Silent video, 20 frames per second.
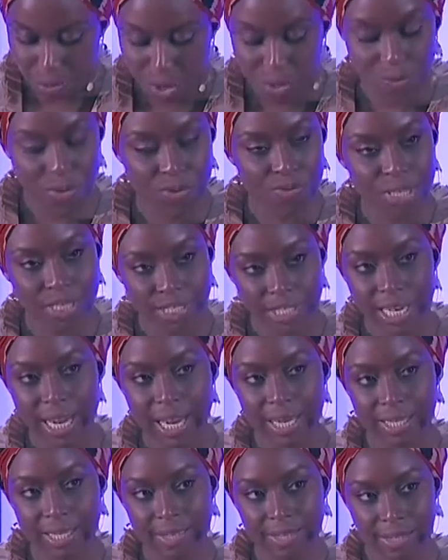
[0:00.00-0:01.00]
when we
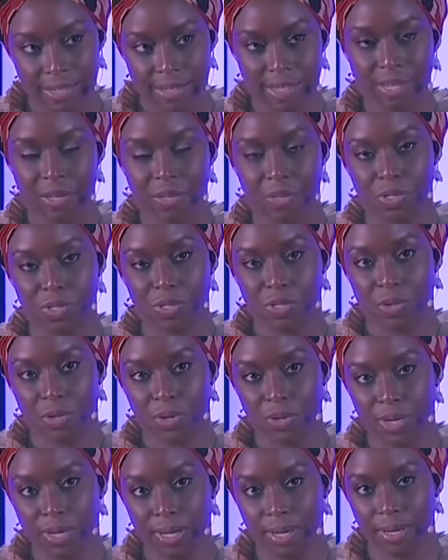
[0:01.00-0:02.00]
reject the single
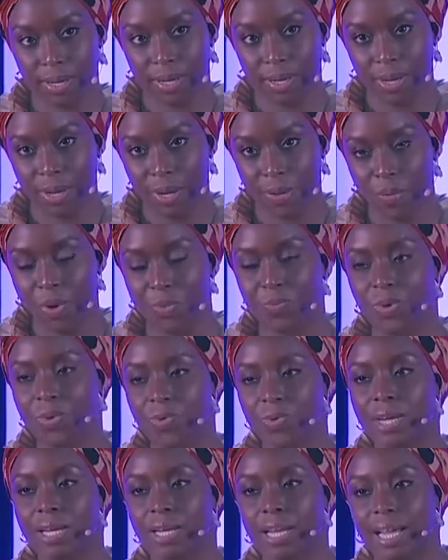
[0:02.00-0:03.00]
story, when we
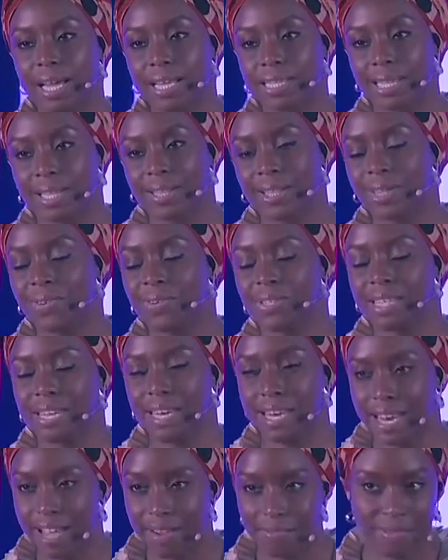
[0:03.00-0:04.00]
realize that there is
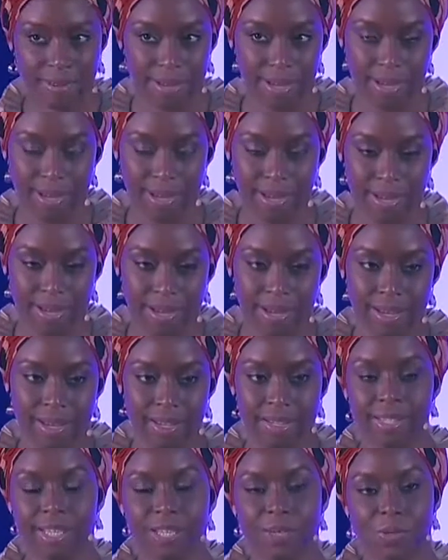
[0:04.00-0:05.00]
never a
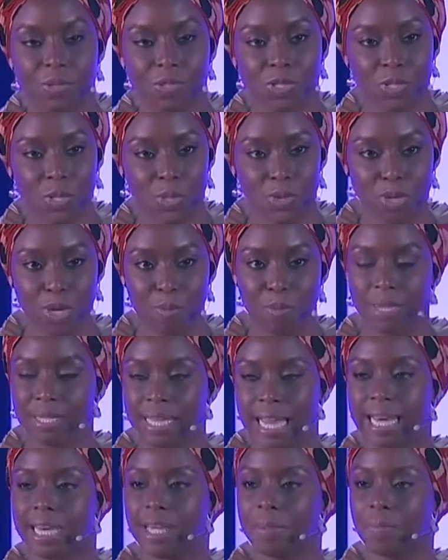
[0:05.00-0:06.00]
single story about
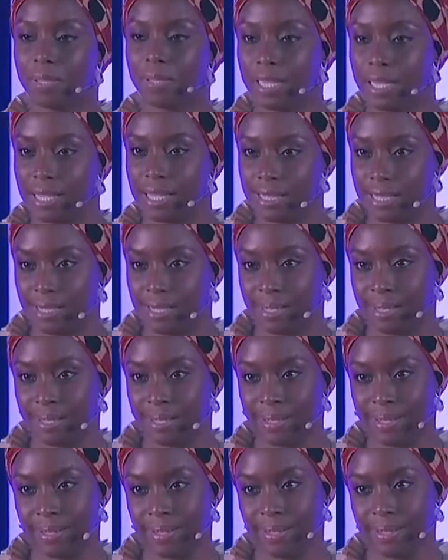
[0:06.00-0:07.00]
any place,
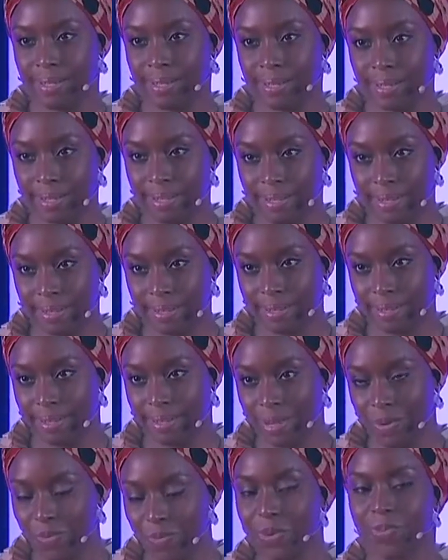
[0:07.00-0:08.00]

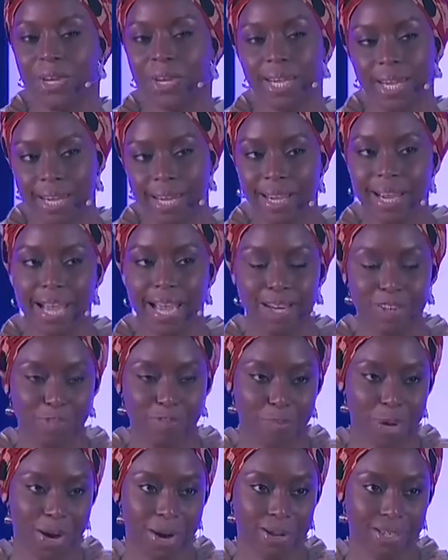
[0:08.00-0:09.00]
we regain a kind of
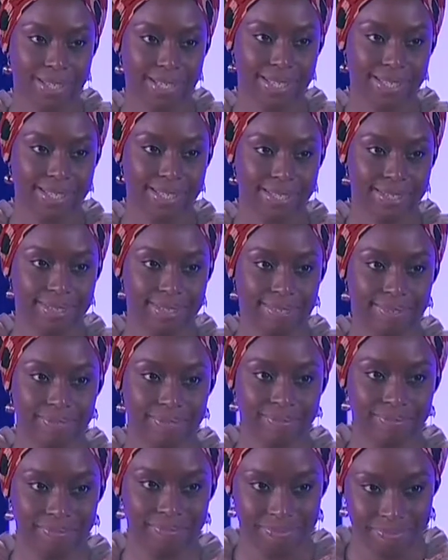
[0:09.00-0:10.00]
paradise.
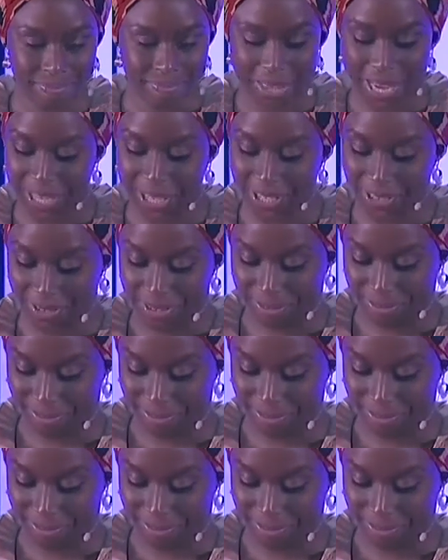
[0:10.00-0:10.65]
Thank you.